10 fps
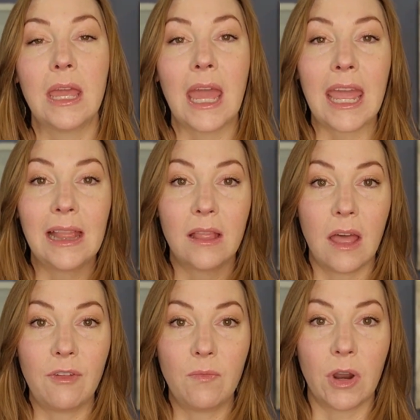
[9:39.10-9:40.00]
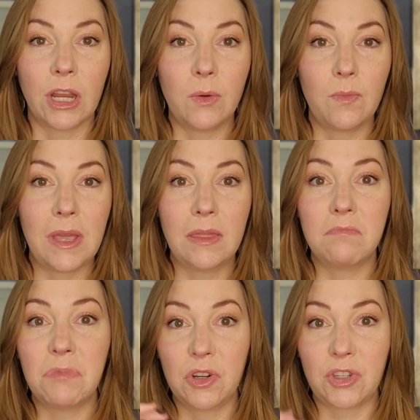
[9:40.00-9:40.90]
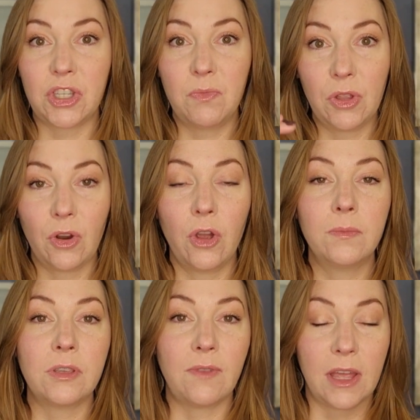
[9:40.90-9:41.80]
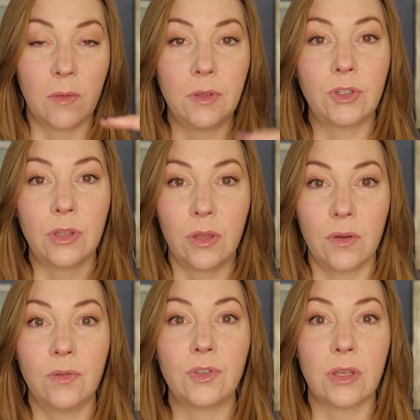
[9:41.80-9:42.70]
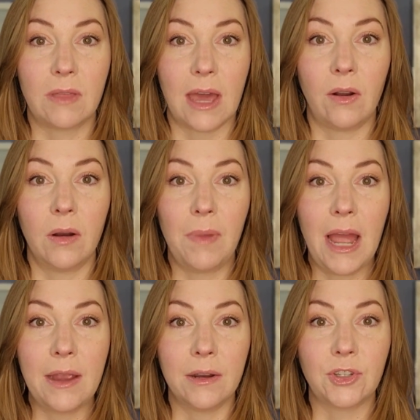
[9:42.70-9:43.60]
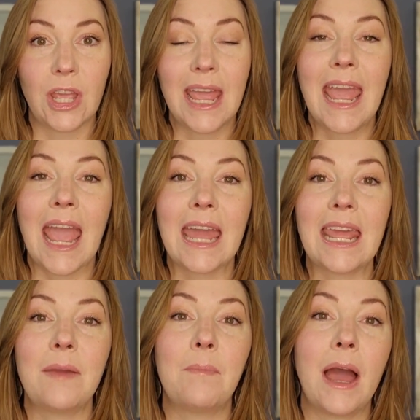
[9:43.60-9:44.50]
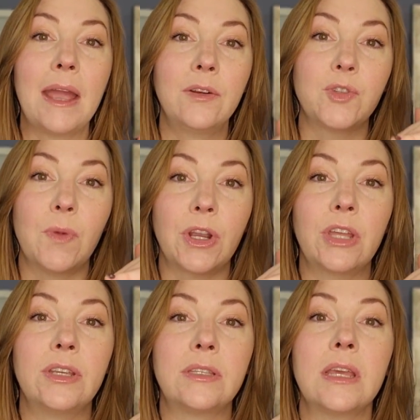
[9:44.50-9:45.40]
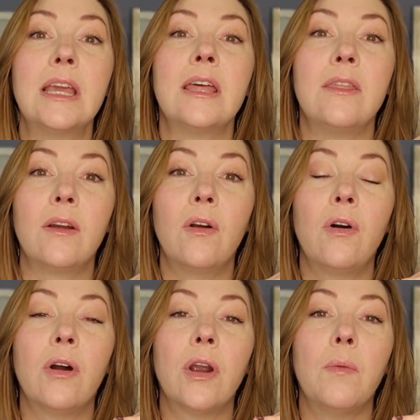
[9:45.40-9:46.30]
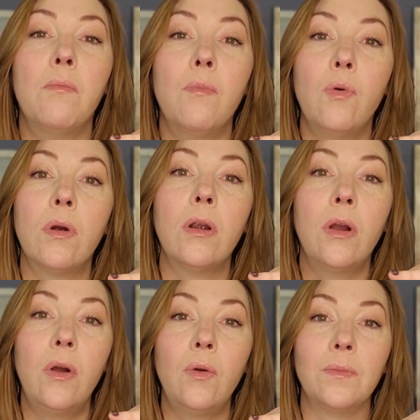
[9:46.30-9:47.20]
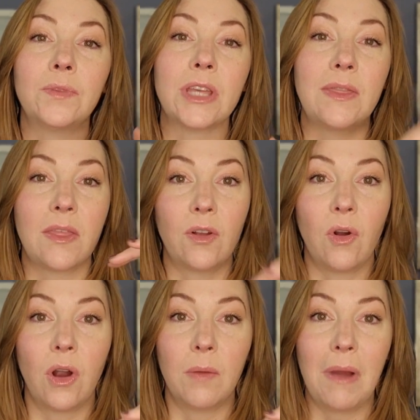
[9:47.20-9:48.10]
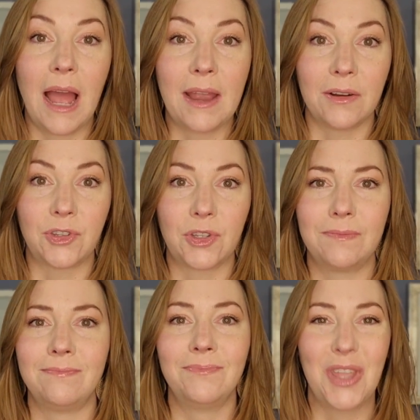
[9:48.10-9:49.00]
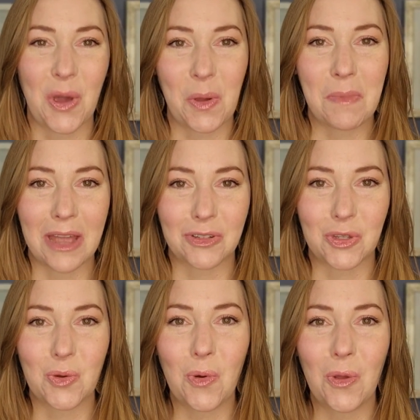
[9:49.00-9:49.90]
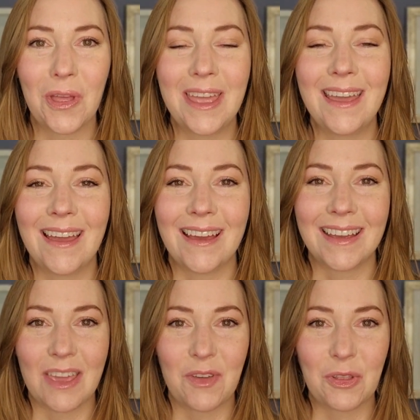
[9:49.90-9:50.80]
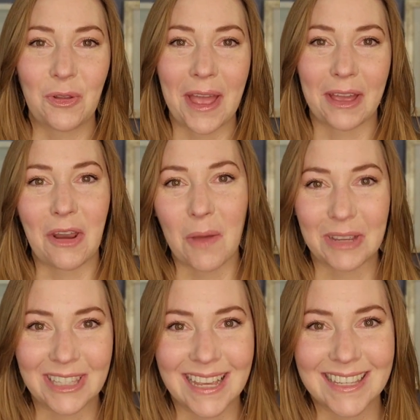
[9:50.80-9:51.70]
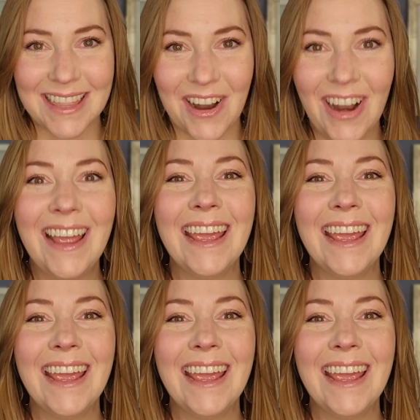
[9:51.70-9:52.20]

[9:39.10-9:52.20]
A level market would mean there's similar homes available to those that are buyers, and a buyer's market is there are more homes than there are buyers. Going back to school, give you a little economics lesson there.